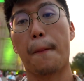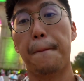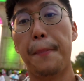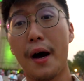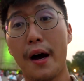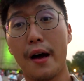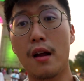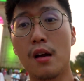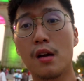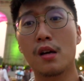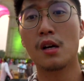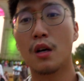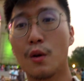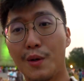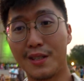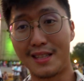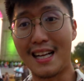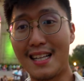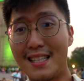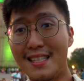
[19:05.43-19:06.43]
But
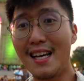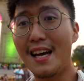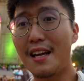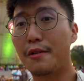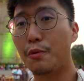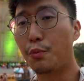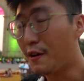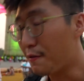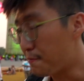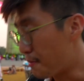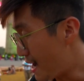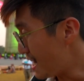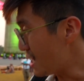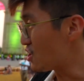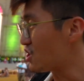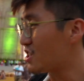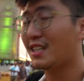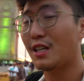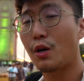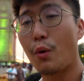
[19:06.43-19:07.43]
with that said, we've managed to
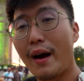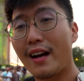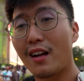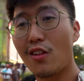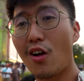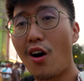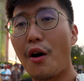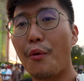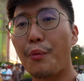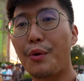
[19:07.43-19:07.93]
see quite a lot.